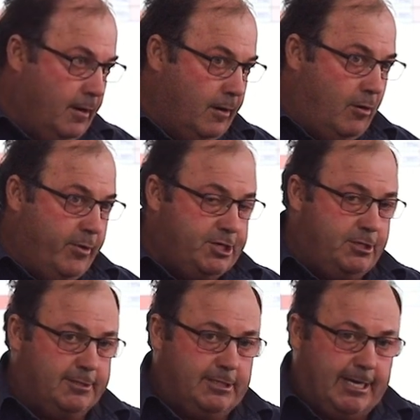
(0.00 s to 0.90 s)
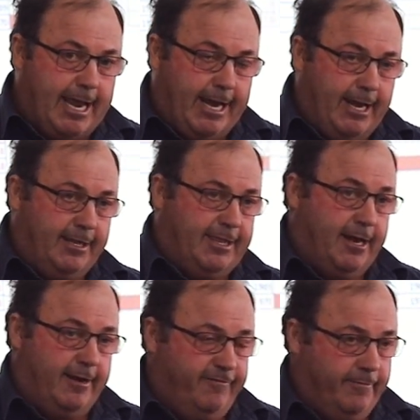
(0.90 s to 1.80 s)
and I wish not to take any
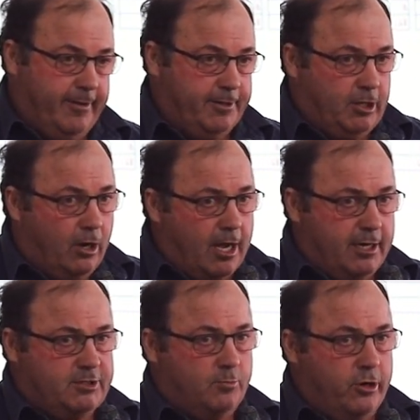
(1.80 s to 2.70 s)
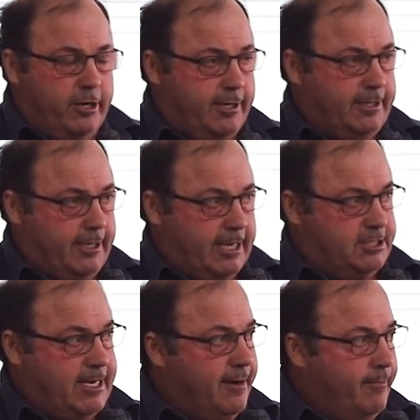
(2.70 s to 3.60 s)
thunder from the tireless work that
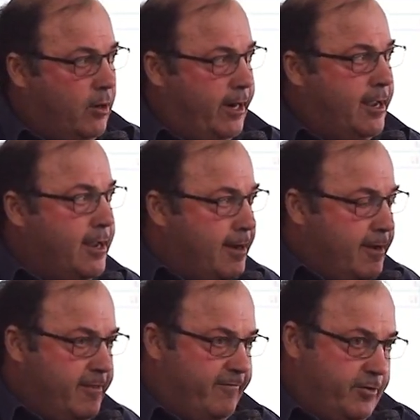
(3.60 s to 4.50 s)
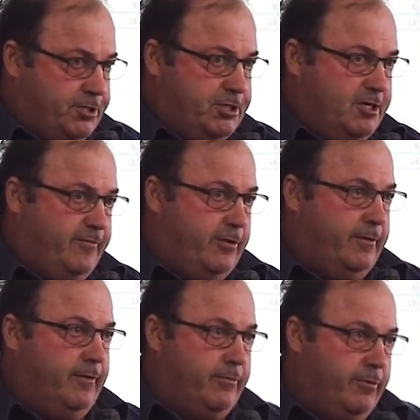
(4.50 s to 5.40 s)
gets done by the voices you've
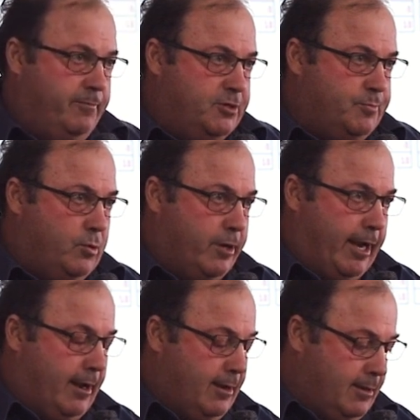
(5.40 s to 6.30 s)
heard in the room this morning.